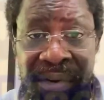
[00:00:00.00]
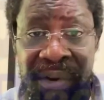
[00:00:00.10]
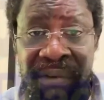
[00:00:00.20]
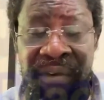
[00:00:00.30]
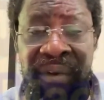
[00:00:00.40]

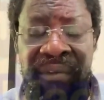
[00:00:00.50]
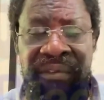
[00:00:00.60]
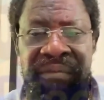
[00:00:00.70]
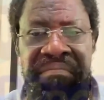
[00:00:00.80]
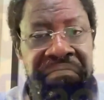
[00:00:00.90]
all of
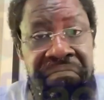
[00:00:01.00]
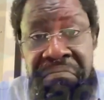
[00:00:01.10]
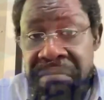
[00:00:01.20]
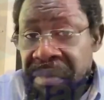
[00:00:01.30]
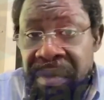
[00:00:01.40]
us,
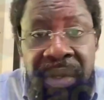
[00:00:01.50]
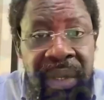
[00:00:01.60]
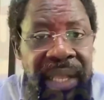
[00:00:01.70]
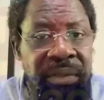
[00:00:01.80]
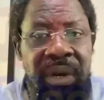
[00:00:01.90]

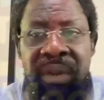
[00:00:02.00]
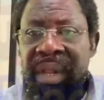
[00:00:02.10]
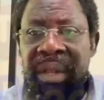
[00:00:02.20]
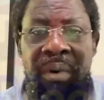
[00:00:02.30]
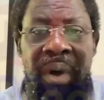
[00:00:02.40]
can jolly
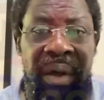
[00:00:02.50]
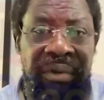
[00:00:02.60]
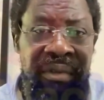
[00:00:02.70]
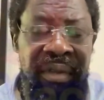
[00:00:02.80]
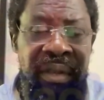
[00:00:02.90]
well go
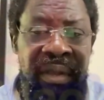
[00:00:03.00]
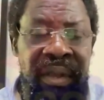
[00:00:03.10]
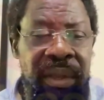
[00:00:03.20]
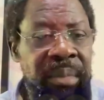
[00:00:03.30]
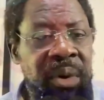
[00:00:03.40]
out.
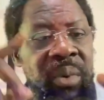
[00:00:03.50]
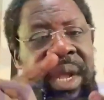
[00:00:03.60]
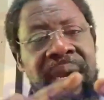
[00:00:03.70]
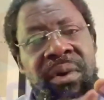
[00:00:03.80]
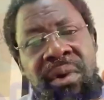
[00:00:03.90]
But we
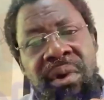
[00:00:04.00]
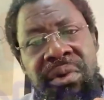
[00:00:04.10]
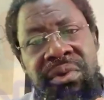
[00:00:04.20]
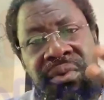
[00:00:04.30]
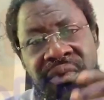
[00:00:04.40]
cannot
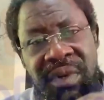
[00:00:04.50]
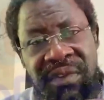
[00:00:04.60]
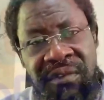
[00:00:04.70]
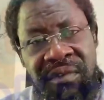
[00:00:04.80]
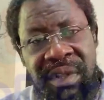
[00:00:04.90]
call you to the
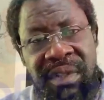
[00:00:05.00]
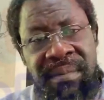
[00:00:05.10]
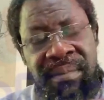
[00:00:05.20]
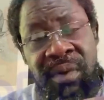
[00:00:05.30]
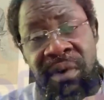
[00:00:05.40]
street
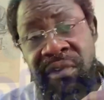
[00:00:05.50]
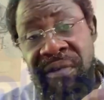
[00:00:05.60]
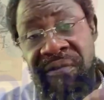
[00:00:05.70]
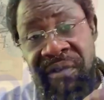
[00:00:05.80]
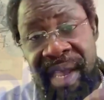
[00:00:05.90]
because
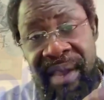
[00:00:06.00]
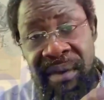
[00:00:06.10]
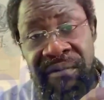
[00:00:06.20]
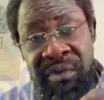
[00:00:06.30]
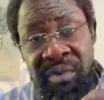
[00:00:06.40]
of fear
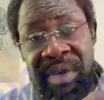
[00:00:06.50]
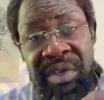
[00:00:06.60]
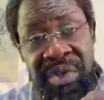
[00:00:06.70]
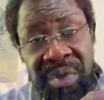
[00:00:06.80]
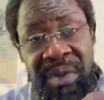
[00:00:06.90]
of you being
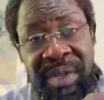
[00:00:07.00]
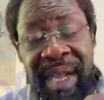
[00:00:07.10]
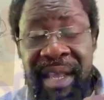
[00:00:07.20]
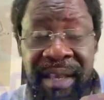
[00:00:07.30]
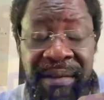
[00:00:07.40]
shot
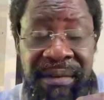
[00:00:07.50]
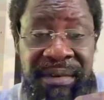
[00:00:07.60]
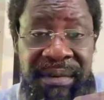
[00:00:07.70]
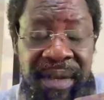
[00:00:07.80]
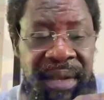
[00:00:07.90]
and killed.
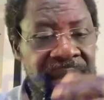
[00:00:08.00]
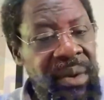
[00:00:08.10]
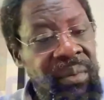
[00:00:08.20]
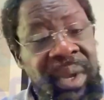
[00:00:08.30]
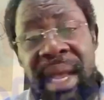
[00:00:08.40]

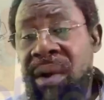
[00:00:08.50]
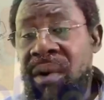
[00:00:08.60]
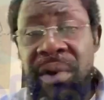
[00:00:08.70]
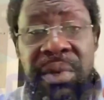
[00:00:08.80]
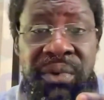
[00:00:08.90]
We can't
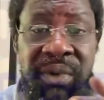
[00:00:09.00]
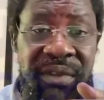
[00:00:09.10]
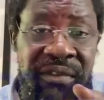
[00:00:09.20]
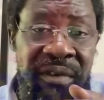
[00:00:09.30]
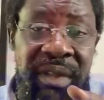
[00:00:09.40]
call you to the
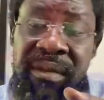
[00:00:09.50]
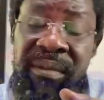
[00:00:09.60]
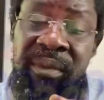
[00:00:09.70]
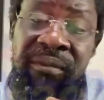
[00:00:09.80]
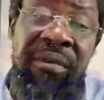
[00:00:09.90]

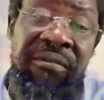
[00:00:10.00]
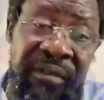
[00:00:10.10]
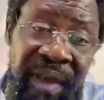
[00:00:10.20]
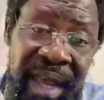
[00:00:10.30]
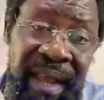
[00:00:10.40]
street for
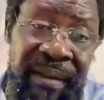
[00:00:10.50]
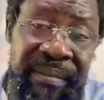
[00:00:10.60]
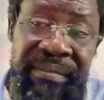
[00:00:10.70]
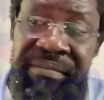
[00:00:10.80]
fear